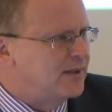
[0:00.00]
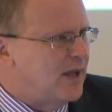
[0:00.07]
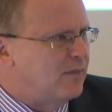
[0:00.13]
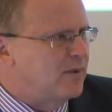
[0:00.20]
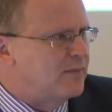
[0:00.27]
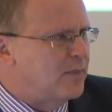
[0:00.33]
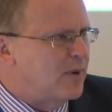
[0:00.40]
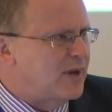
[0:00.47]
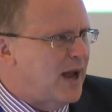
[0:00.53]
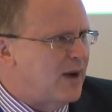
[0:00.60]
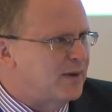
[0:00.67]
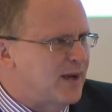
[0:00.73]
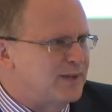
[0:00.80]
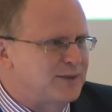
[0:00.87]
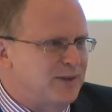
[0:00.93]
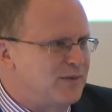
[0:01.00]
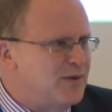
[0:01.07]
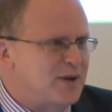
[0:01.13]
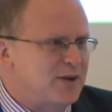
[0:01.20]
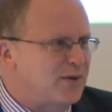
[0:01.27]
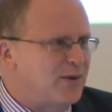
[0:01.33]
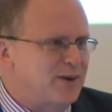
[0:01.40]
that we put out, I said, if
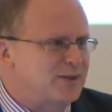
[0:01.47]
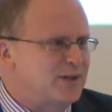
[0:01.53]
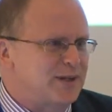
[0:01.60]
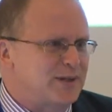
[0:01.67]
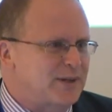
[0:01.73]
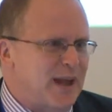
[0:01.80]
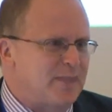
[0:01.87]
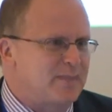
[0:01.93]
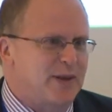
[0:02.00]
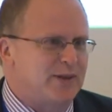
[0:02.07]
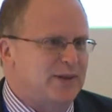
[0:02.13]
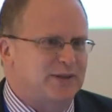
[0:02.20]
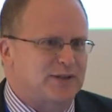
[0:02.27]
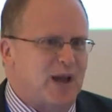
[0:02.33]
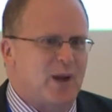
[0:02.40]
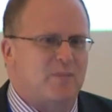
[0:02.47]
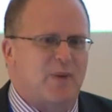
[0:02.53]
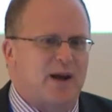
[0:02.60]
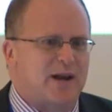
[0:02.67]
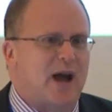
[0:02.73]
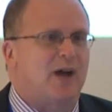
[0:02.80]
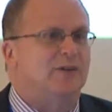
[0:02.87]
you could crunch it into that pithy
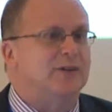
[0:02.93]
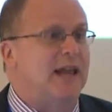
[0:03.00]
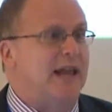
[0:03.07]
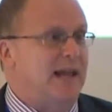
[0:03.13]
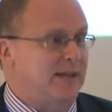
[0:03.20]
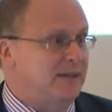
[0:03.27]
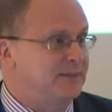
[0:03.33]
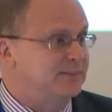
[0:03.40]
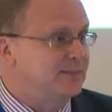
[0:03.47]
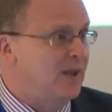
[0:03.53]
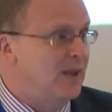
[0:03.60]
soundbite, I'll take it.